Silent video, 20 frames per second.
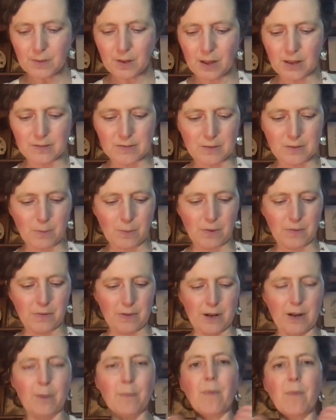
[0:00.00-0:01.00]
as the one
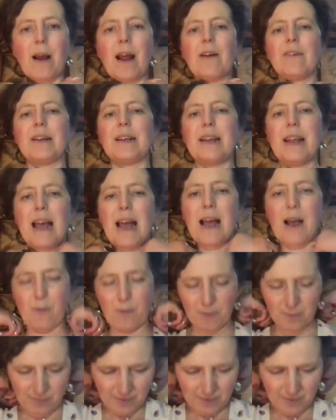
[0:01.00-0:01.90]
that I'm wearing now.